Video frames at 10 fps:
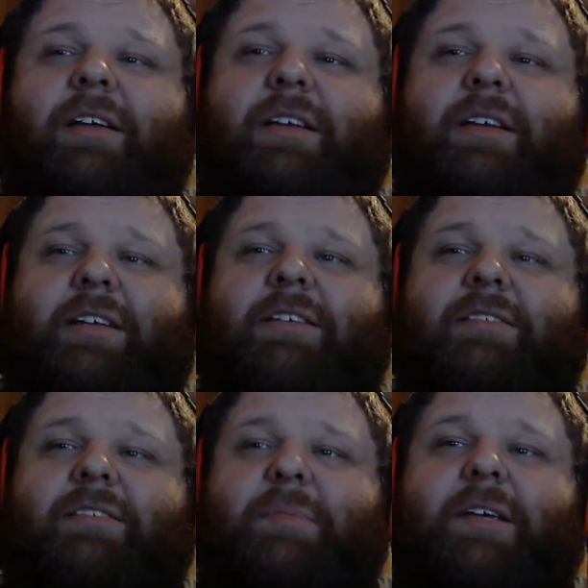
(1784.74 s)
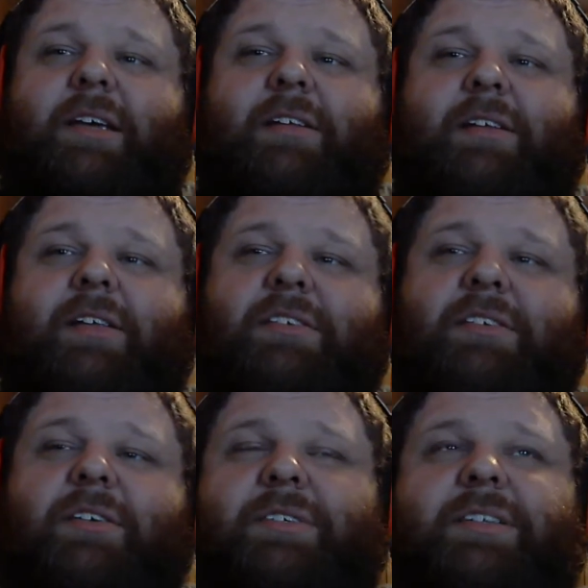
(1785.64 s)
he doesn't speak English,
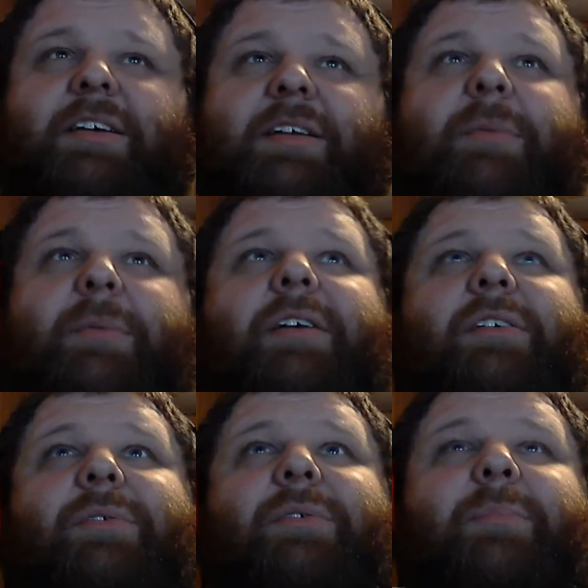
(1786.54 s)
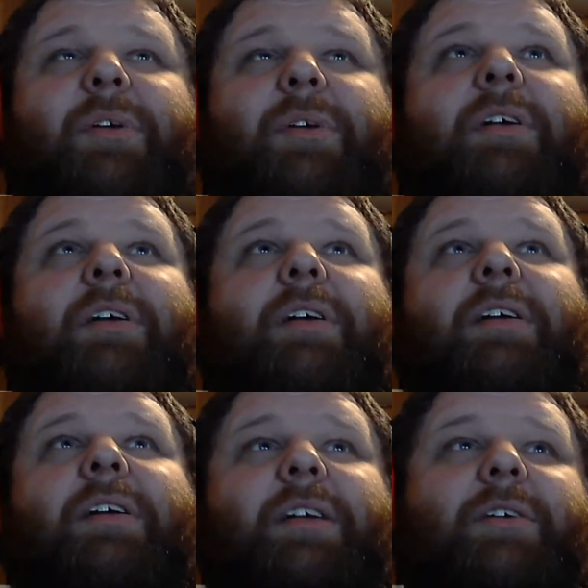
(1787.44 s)
so it's not going to matter to him.
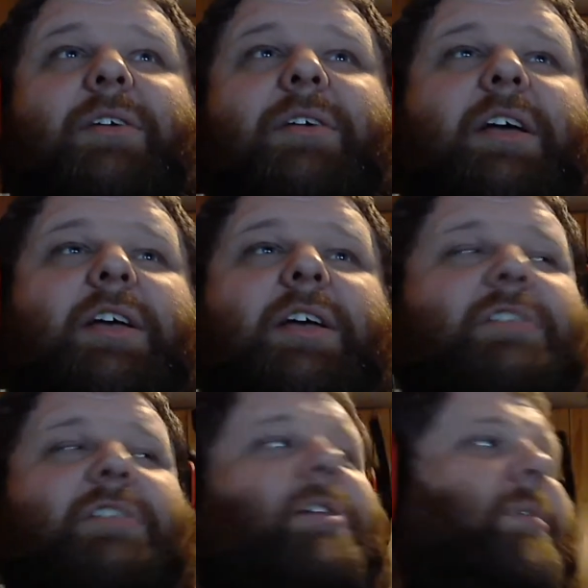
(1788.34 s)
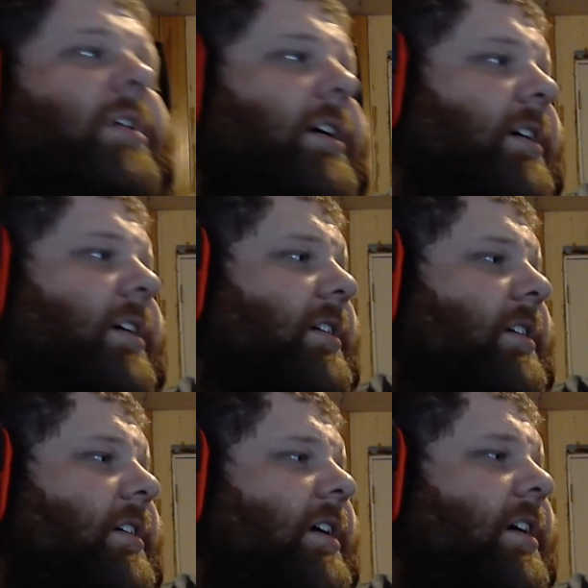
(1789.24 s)
You know, he's just going to be like,
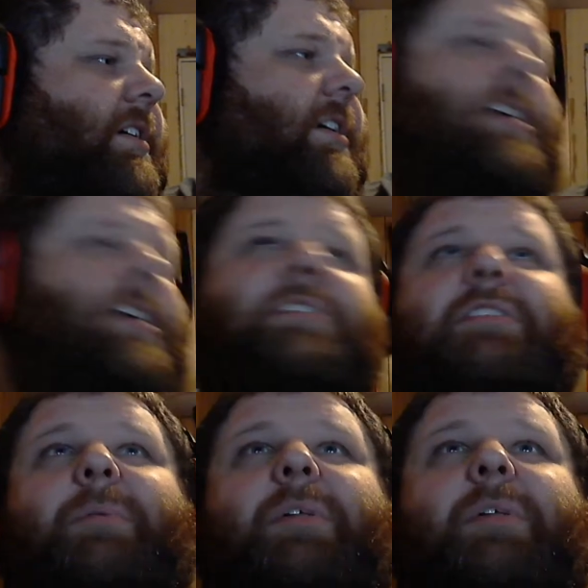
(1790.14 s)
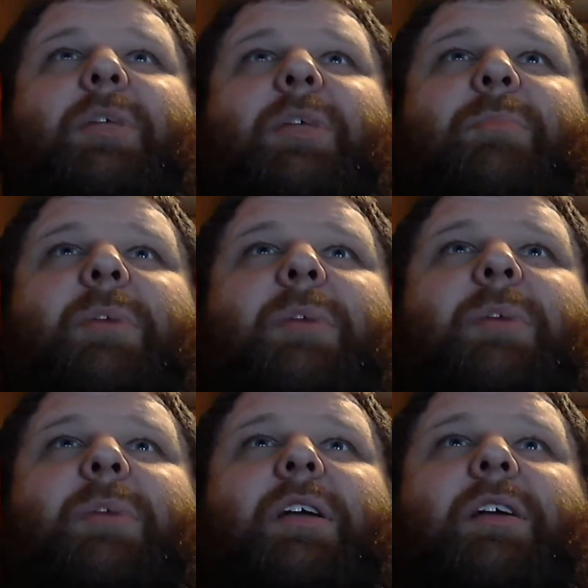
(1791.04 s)
he's just going to be looking at me.
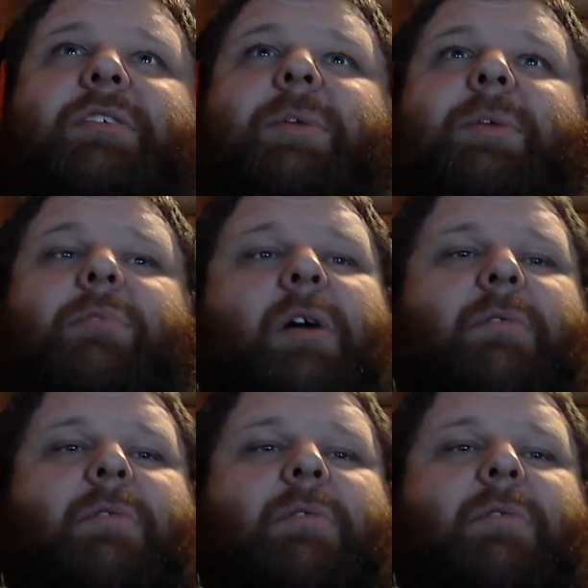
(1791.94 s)
You'll see me go, you